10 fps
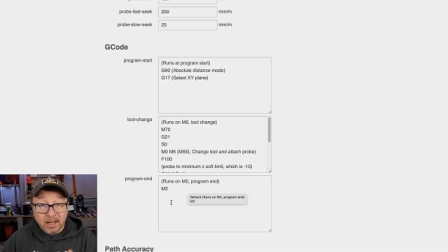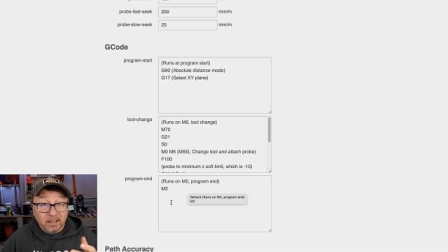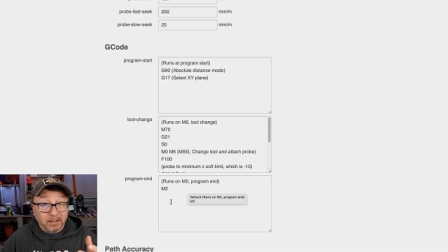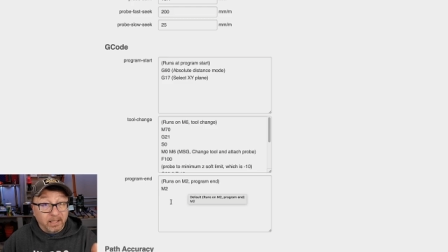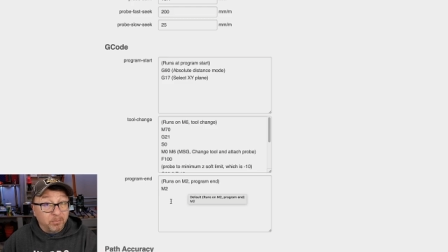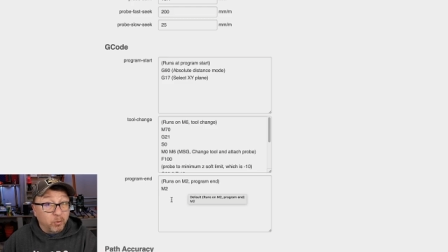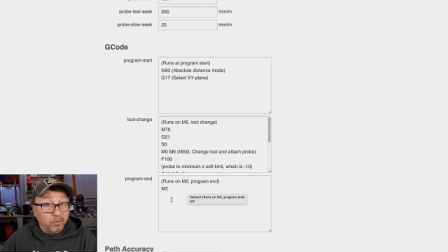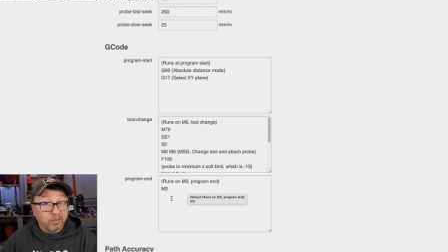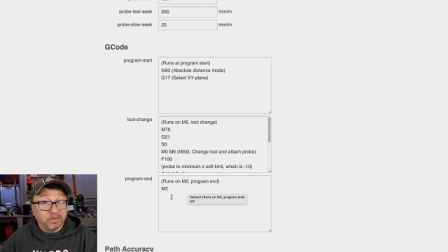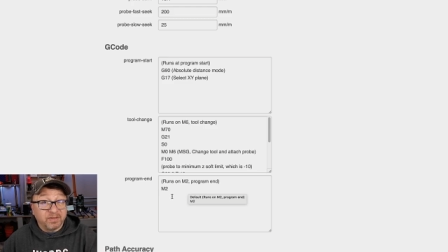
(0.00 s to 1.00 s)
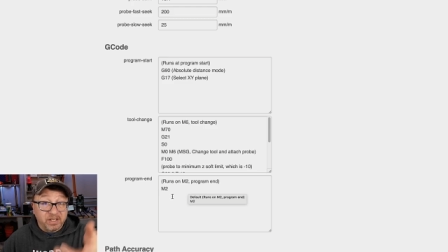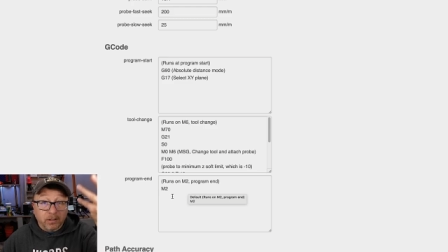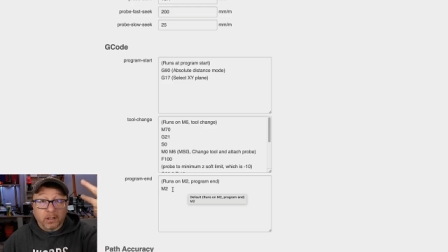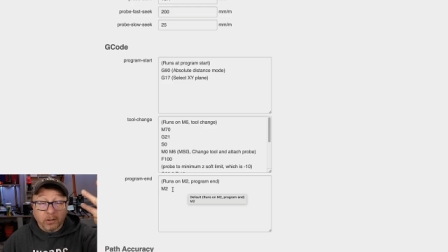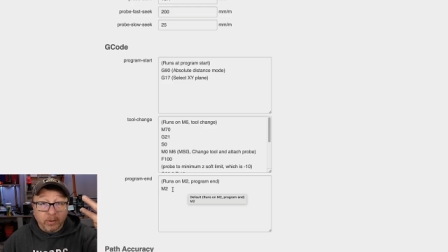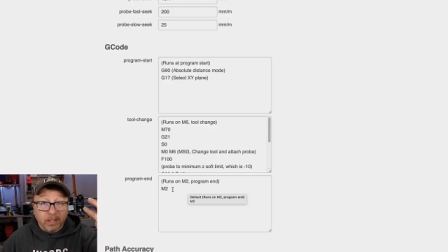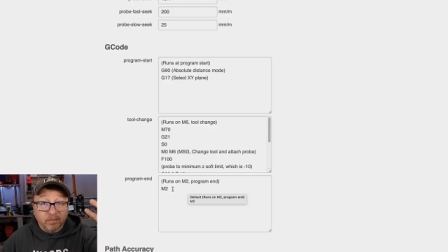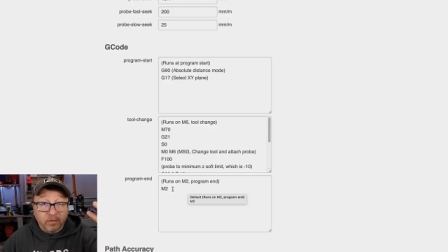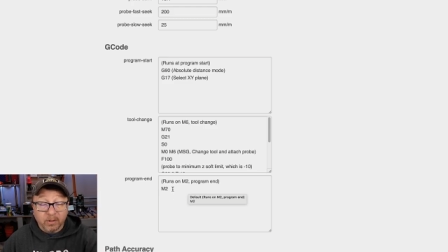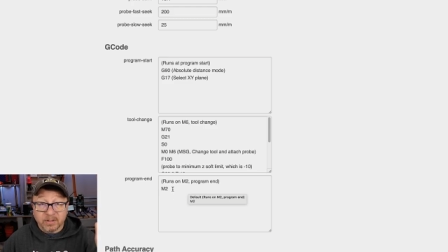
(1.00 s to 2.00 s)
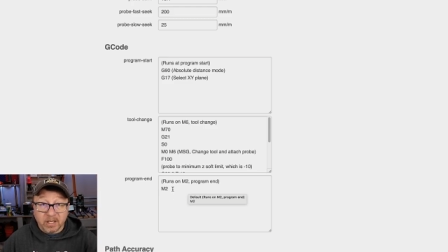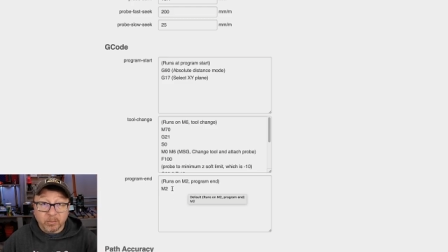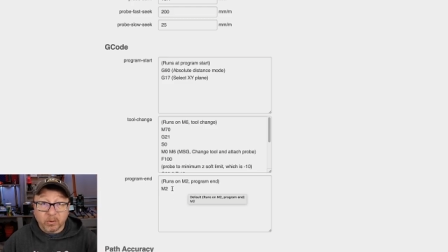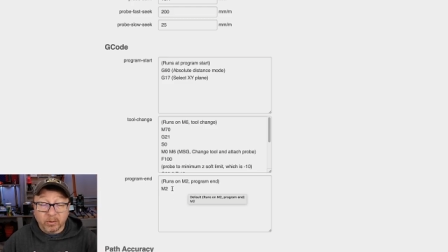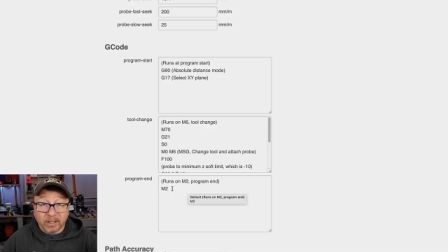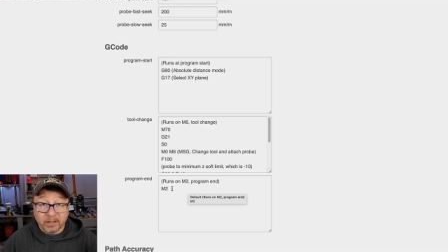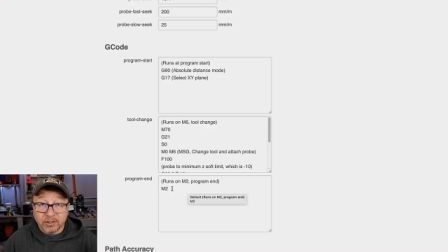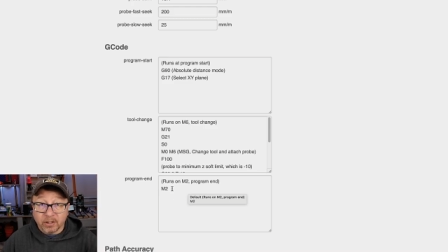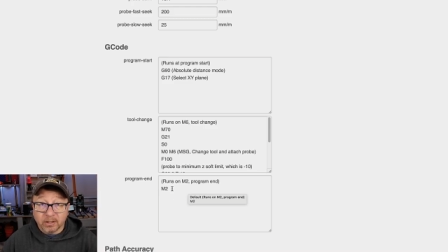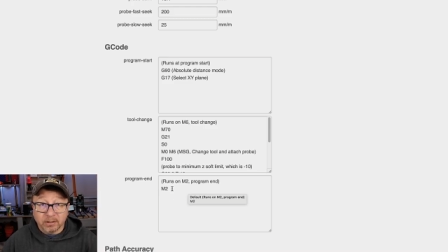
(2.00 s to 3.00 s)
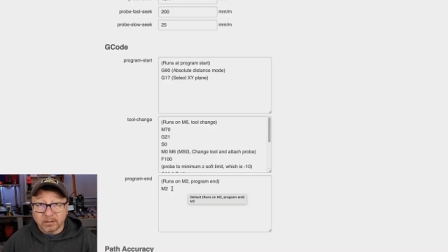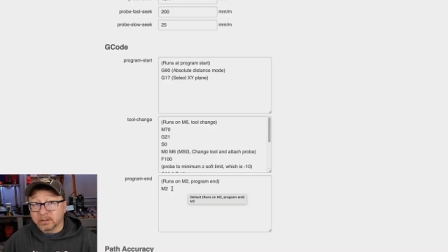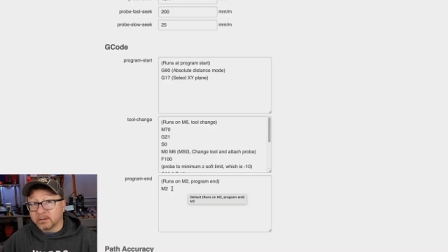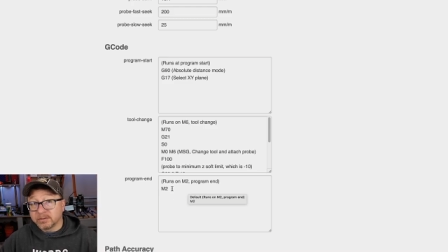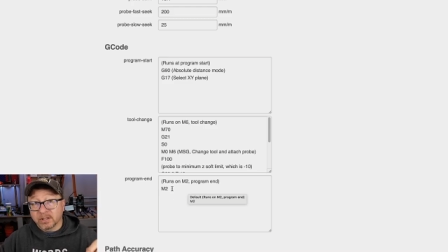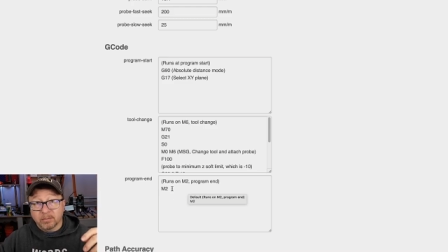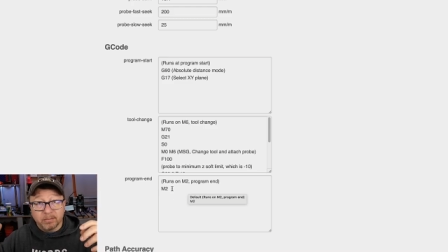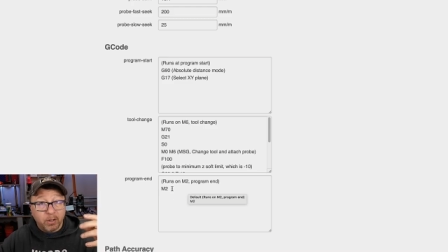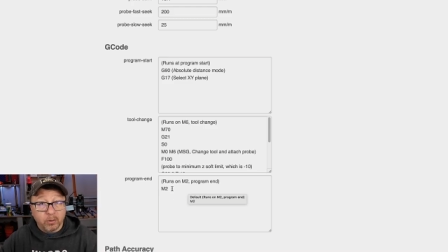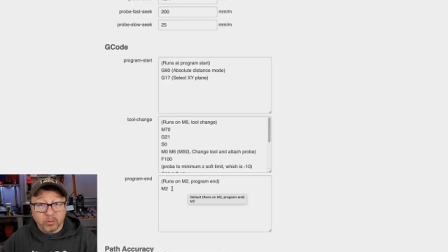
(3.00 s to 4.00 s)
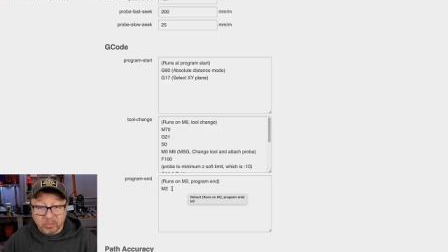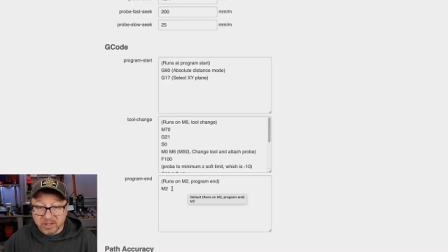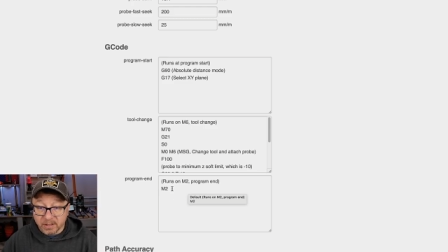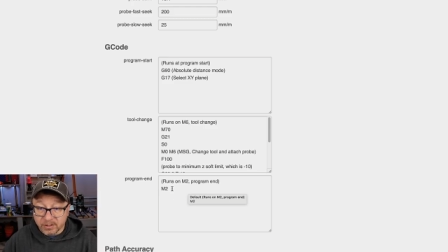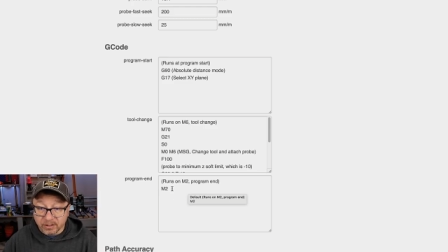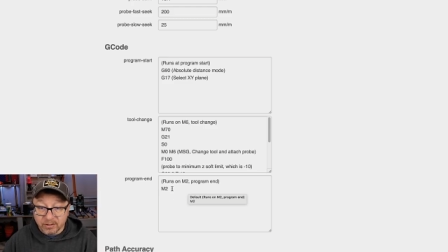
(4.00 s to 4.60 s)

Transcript: like move Z all the way up, for example, and then jog to some known position.